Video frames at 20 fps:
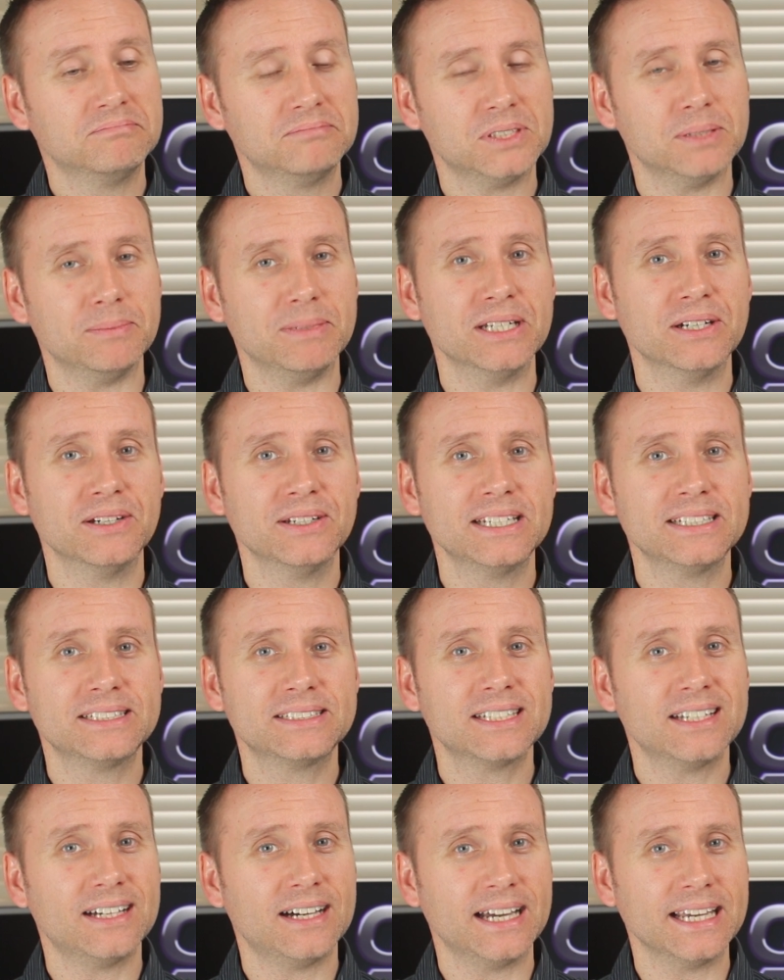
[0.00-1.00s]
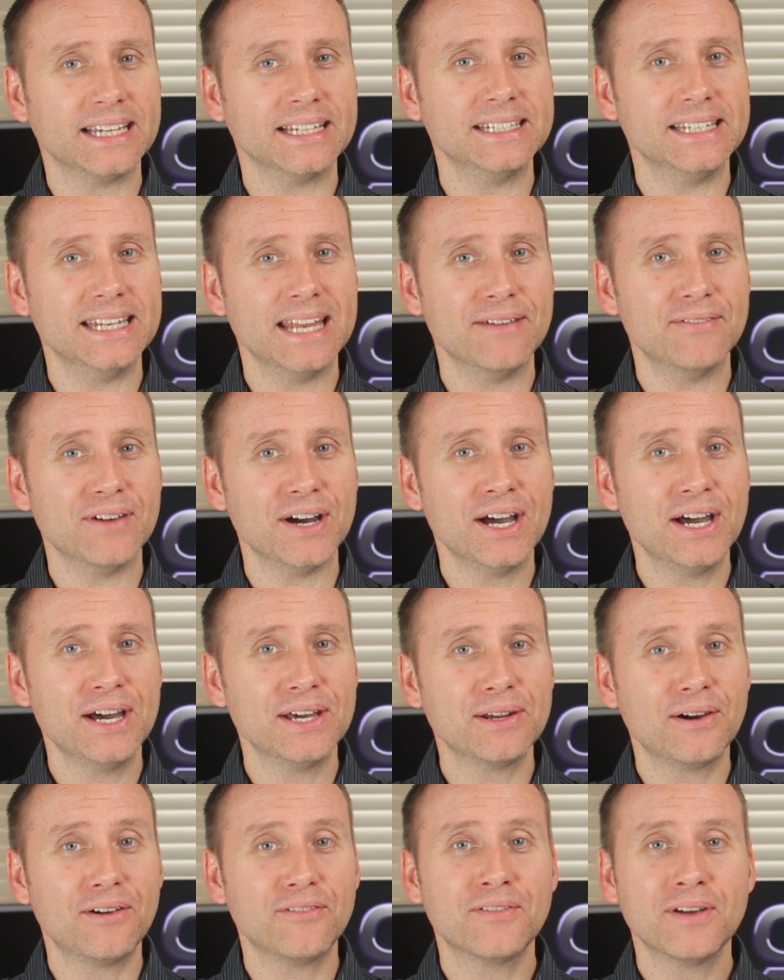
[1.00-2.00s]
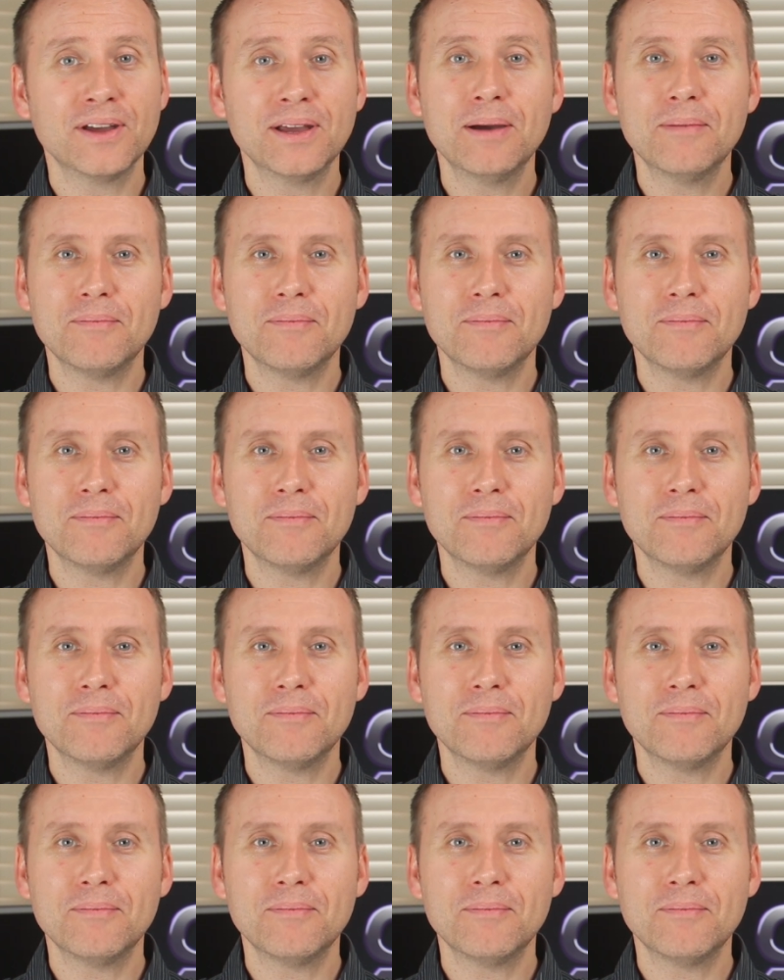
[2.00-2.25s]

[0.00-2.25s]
to be honest, I had never heard of,